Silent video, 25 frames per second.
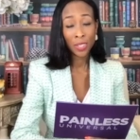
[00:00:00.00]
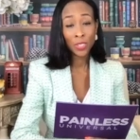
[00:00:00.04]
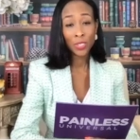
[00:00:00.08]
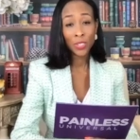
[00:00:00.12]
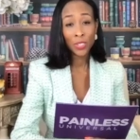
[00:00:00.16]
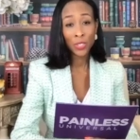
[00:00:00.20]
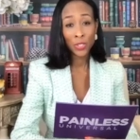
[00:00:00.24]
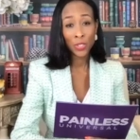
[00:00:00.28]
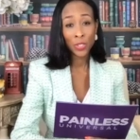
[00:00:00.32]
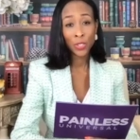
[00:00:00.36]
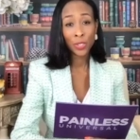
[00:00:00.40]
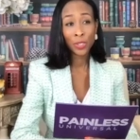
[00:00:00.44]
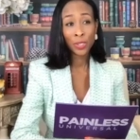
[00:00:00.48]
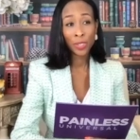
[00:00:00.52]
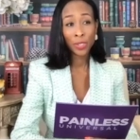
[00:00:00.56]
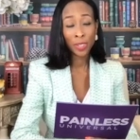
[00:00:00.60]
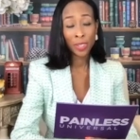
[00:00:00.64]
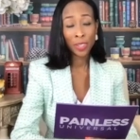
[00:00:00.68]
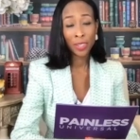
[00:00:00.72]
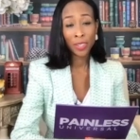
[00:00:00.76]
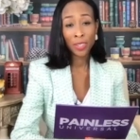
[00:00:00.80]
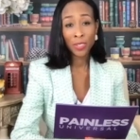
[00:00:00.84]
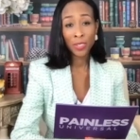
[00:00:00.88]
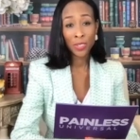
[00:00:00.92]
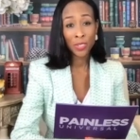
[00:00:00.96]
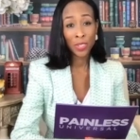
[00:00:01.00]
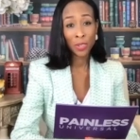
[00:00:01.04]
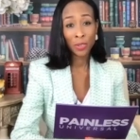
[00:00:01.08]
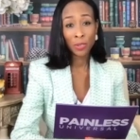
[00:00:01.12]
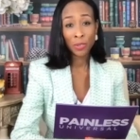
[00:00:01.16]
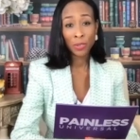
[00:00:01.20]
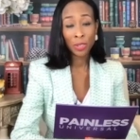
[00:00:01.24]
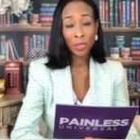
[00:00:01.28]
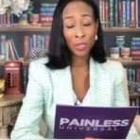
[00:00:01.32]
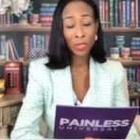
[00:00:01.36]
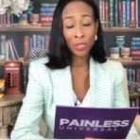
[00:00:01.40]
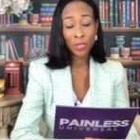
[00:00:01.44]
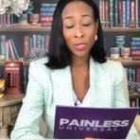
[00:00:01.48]
is true, and it's so
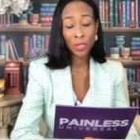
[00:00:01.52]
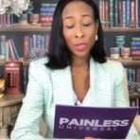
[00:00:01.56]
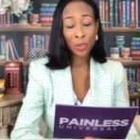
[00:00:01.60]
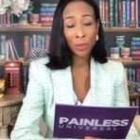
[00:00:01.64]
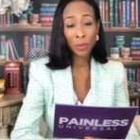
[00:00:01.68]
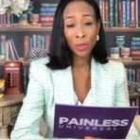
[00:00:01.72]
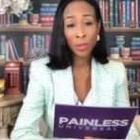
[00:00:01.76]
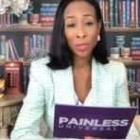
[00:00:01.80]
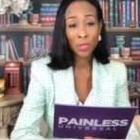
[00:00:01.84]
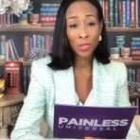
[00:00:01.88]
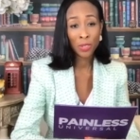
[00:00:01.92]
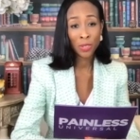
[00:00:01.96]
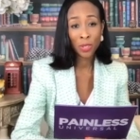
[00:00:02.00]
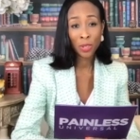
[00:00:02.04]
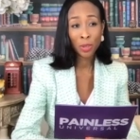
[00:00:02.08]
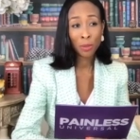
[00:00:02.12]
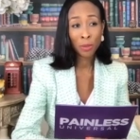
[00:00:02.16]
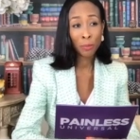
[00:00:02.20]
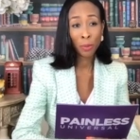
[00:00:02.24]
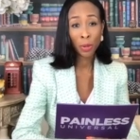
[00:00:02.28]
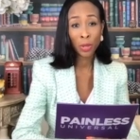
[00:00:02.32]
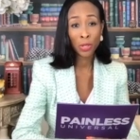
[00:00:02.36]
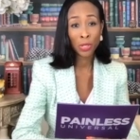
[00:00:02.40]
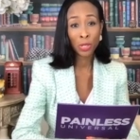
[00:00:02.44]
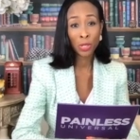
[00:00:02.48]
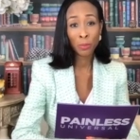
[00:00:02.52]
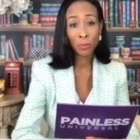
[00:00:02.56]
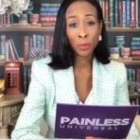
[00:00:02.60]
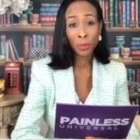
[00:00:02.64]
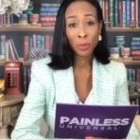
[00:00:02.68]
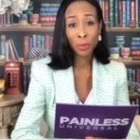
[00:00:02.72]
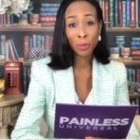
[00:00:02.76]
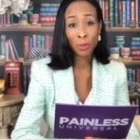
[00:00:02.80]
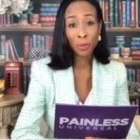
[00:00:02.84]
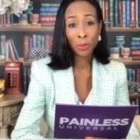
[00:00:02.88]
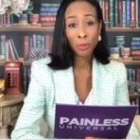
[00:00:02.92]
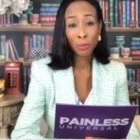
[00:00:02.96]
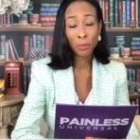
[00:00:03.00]
it's so it's so
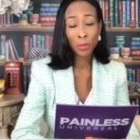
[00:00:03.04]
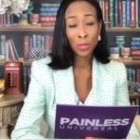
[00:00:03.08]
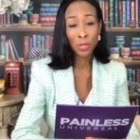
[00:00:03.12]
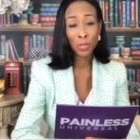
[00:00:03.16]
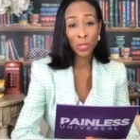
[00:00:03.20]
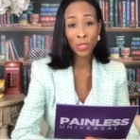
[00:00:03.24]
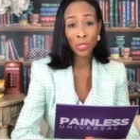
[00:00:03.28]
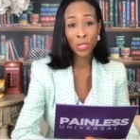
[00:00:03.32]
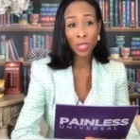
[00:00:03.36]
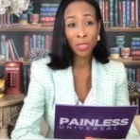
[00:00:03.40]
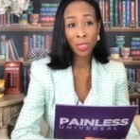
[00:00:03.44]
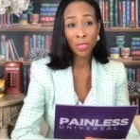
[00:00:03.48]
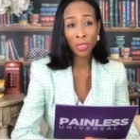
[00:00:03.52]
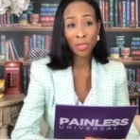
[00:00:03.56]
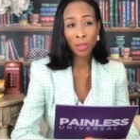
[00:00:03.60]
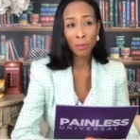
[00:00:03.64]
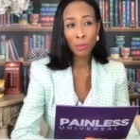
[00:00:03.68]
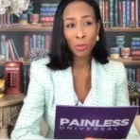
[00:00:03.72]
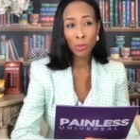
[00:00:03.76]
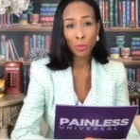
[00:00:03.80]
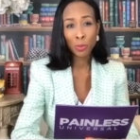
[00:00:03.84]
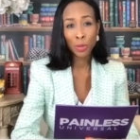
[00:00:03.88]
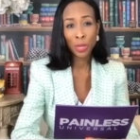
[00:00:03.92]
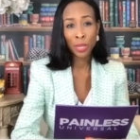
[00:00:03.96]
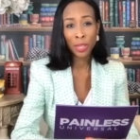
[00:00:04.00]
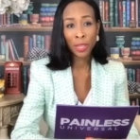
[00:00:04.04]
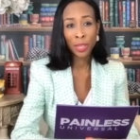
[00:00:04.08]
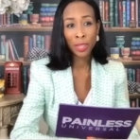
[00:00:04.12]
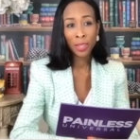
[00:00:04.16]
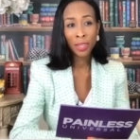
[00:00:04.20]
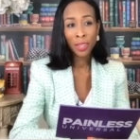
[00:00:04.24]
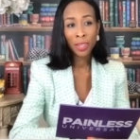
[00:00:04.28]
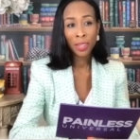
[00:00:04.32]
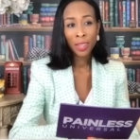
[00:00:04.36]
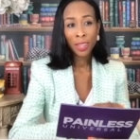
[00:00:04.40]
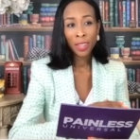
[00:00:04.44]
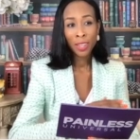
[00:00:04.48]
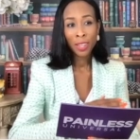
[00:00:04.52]
possible. Because sometimes we
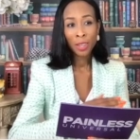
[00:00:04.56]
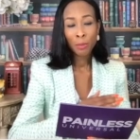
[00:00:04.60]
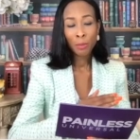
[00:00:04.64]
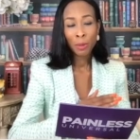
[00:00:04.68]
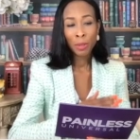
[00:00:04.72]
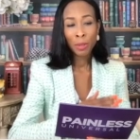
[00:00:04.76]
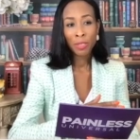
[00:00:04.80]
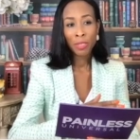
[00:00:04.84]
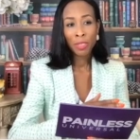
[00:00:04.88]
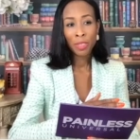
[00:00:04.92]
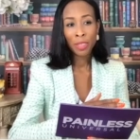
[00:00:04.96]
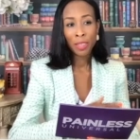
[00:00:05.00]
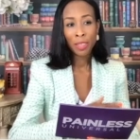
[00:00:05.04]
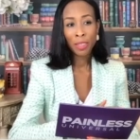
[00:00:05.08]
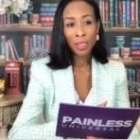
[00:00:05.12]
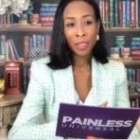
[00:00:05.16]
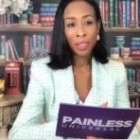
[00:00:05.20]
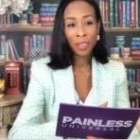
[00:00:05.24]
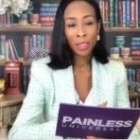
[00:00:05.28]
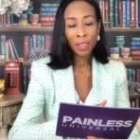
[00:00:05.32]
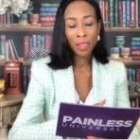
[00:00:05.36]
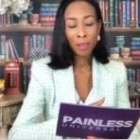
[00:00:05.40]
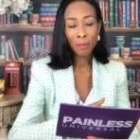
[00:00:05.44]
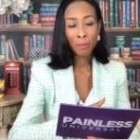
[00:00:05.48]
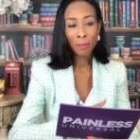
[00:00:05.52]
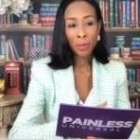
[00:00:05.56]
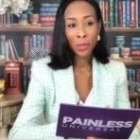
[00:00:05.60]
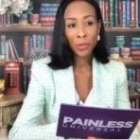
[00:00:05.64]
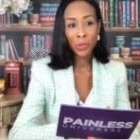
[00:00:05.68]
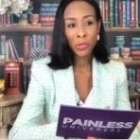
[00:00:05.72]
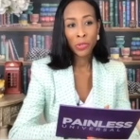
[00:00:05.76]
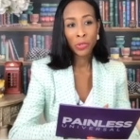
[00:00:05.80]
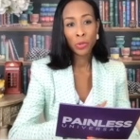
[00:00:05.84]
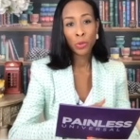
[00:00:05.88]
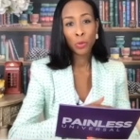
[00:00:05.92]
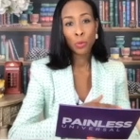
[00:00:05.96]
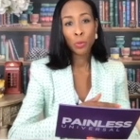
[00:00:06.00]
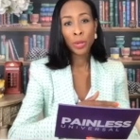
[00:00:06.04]
we think um, because
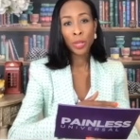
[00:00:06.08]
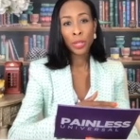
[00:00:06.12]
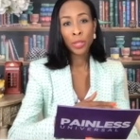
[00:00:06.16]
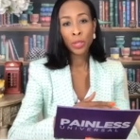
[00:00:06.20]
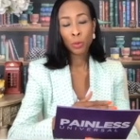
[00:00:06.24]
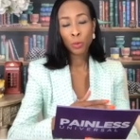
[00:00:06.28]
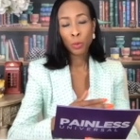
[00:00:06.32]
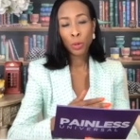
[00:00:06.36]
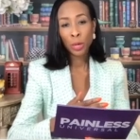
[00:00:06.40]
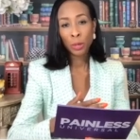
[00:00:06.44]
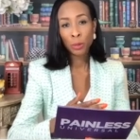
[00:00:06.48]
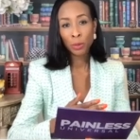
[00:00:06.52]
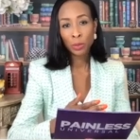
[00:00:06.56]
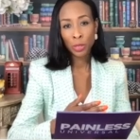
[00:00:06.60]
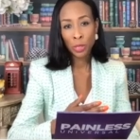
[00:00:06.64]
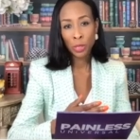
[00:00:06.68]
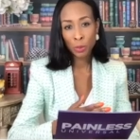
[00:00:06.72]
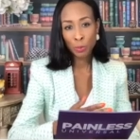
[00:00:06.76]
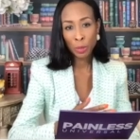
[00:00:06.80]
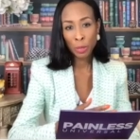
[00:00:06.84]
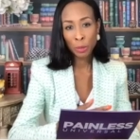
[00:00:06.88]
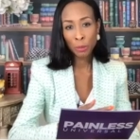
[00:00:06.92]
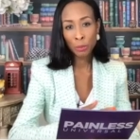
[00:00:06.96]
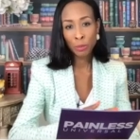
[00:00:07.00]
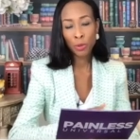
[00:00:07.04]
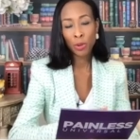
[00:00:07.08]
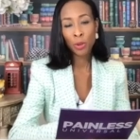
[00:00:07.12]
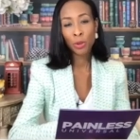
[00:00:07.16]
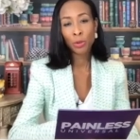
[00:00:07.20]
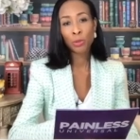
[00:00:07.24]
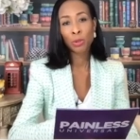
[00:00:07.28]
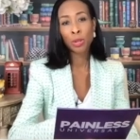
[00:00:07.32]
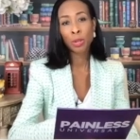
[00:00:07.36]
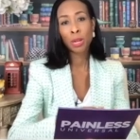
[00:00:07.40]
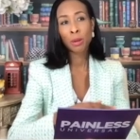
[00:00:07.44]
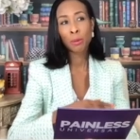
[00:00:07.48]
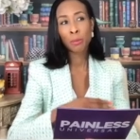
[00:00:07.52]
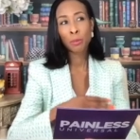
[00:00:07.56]
of the way the world is being
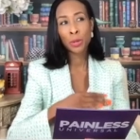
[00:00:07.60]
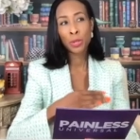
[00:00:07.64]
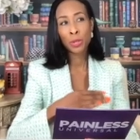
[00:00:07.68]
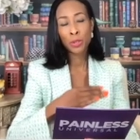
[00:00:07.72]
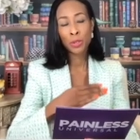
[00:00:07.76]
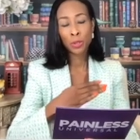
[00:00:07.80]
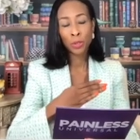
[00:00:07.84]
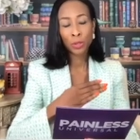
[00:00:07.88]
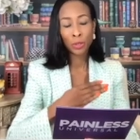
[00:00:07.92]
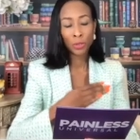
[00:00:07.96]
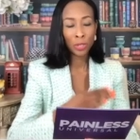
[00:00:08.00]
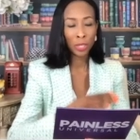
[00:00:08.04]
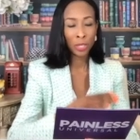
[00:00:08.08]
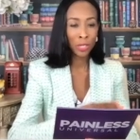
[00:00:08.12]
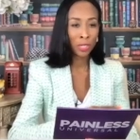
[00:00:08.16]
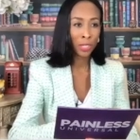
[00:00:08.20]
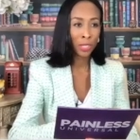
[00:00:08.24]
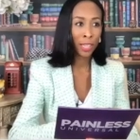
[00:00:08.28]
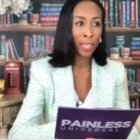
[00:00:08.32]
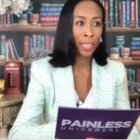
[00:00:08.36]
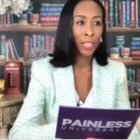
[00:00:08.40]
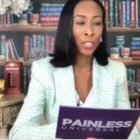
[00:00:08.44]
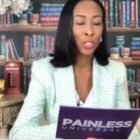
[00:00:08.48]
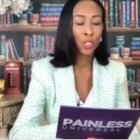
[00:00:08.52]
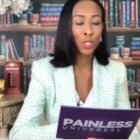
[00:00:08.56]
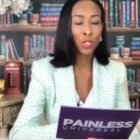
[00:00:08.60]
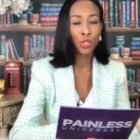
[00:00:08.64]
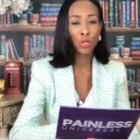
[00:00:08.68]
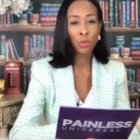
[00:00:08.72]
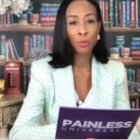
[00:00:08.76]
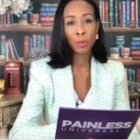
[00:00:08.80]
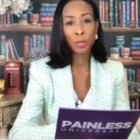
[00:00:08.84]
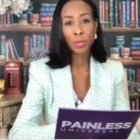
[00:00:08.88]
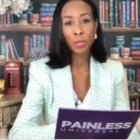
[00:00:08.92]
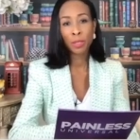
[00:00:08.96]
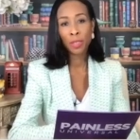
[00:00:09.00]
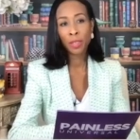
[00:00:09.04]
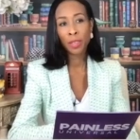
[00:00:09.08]
programmed, when you're this age, you should
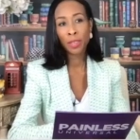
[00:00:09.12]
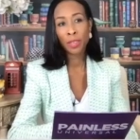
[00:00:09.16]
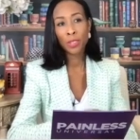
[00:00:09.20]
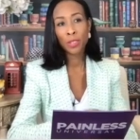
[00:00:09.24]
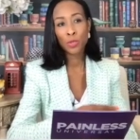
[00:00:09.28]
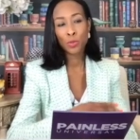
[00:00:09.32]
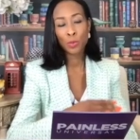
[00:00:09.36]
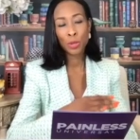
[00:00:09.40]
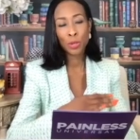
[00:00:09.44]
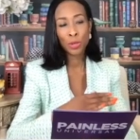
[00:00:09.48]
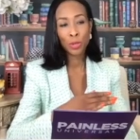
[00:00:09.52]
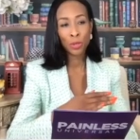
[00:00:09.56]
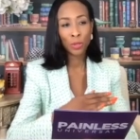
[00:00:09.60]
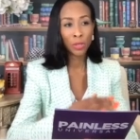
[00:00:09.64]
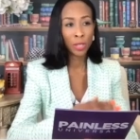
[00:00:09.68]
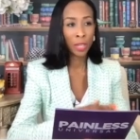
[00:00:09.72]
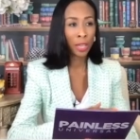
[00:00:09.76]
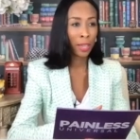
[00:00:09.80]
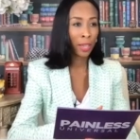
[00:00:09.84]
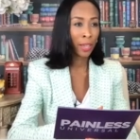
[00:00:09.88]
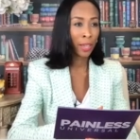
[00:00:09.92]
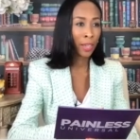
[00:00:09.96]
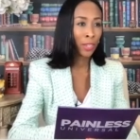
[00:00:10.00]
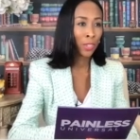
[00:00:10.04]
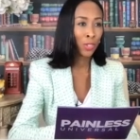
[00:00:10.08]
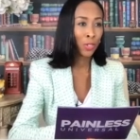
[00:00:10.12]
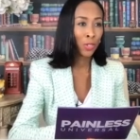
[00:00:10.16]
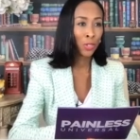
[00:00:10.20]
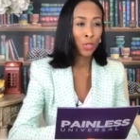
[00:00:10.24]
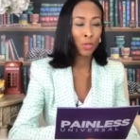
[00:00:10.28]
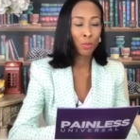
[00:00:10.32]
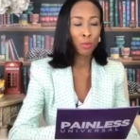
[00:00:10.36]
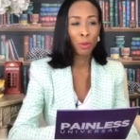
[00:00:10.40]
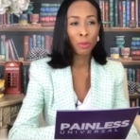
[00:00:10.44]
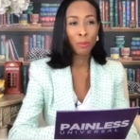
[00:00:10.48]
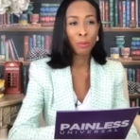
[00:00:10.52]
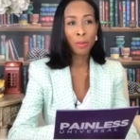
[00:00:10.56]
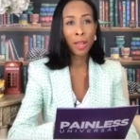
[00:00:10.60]
be this, when you're that age, you should
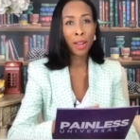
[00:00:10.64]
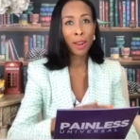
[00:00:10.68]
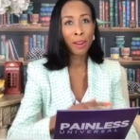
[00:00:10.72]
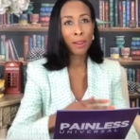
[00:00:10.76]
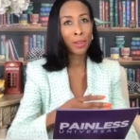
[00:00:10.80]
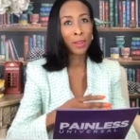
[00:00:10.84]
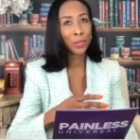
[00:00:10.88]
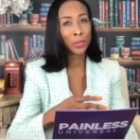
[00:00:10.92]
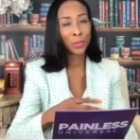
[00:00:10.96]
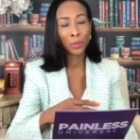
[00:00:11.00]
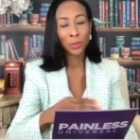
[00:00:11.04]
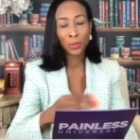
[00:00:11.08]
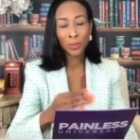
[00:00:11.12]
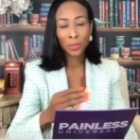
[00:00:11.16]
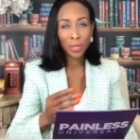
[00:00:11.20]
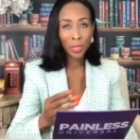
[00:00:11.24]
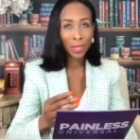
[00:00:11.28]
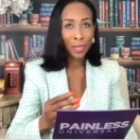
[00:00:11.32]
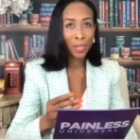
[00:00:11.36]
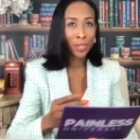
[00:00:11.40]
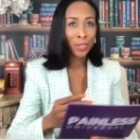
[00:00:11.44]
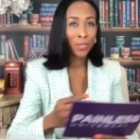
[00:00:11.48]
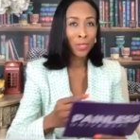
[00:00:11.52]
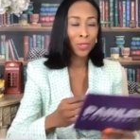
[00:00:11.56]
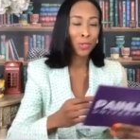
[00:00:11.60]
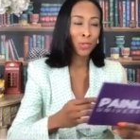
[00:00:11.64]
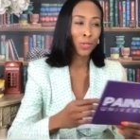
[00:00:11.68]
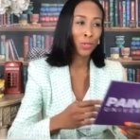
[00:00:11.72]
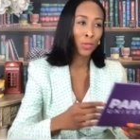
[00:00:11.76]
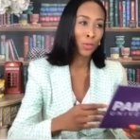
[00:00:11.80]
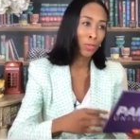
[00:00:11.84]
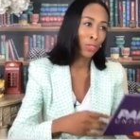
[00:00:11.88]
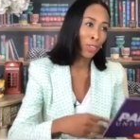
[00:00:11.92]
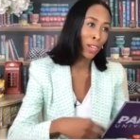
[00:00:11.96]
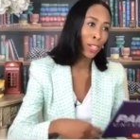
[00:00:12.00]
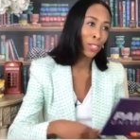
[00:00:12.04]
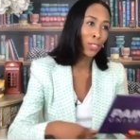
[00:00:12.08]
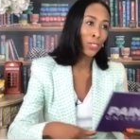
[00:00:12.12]
be married or this, you should
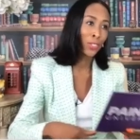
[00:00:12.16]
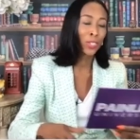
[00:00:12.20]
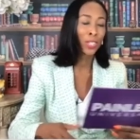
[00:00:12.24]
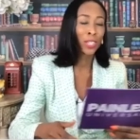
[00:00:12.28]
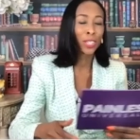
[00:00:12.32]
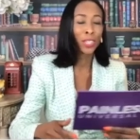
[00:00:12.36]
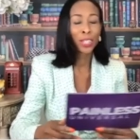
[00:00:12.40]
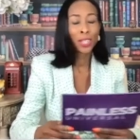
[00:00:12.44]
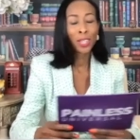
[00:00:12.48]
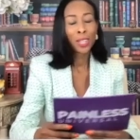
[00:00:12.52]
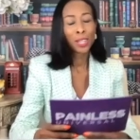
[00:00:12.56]
graduate.